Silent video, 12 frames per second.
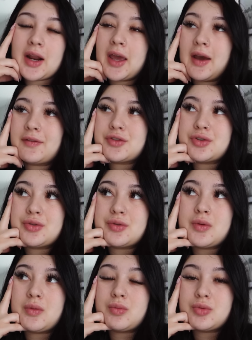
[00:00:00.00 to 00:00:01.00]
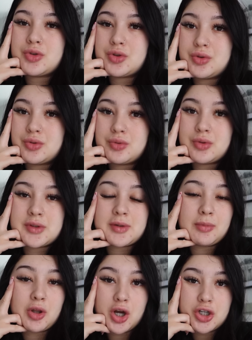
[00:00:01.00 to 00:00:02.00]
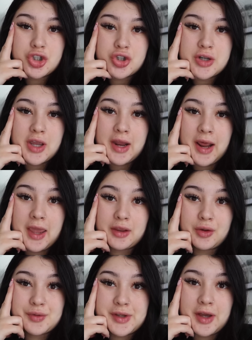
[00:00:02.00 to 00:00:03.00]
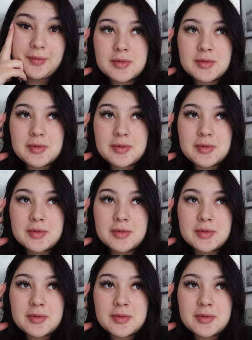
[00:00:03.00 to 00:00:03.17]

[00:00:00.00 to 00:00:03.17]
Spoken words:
I have to do some laundry and hang those up.